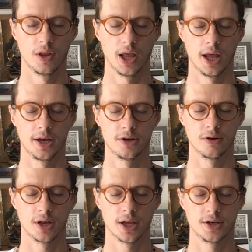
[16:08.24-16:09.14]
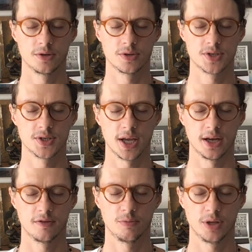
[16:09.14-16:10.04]
entering into a
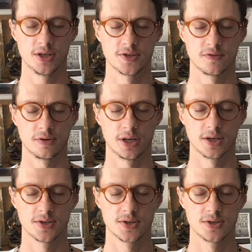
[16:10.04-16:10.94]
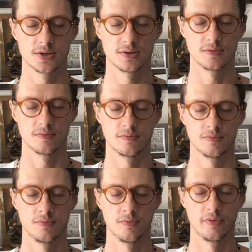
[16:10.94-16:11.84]
state of peacefulness.
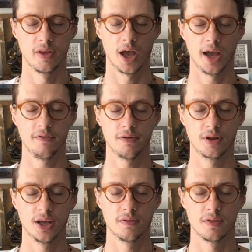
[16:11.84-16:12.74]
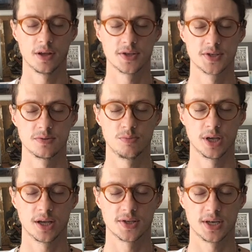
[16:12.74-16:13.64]
I forgive this
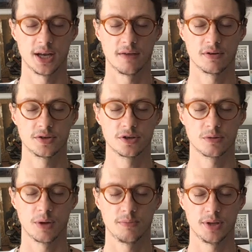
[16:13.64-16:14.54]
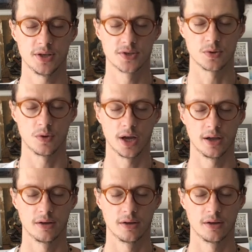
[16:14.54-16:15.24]
because it never took my peace away.